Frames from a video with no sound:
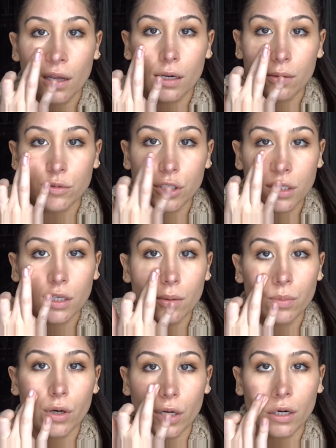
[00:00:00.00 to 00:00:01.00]
I'm just
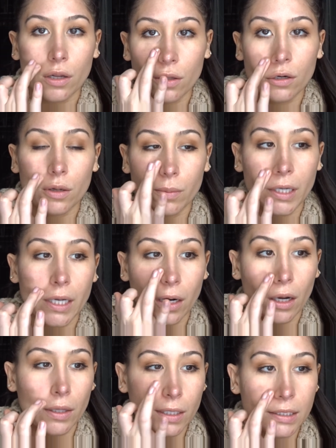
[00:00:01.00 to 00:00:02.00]
going to put a little bit
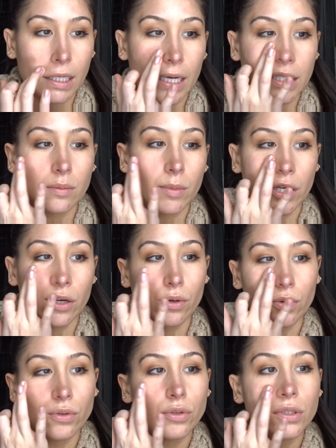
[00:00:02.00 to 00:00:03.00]
on the sides of my
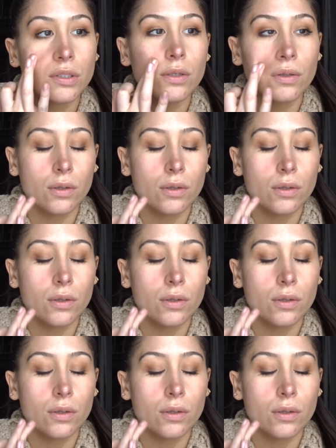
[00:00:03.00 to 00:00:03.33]
nose.